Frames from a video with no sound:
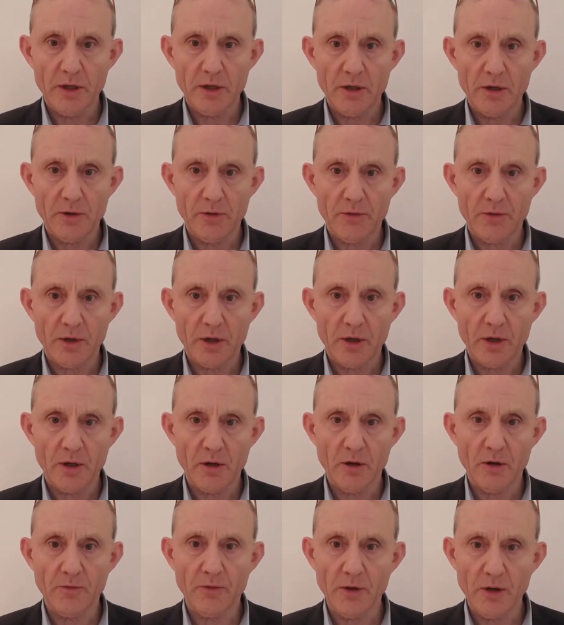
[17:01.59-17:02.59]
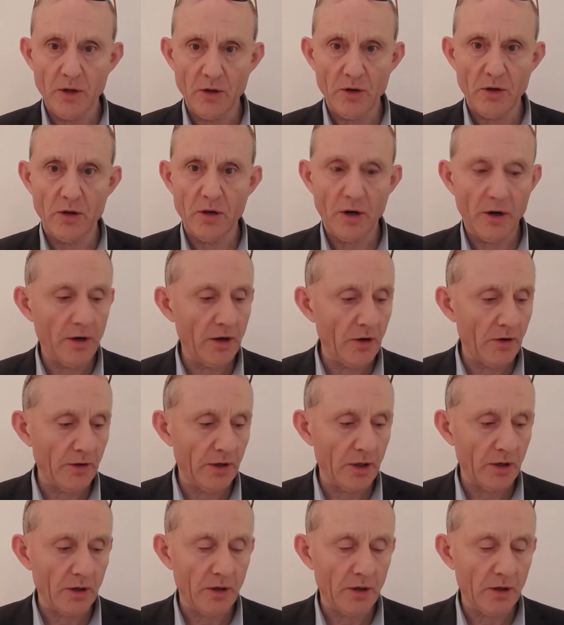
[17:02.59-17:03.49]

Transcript: you're thinking of the eukaryotic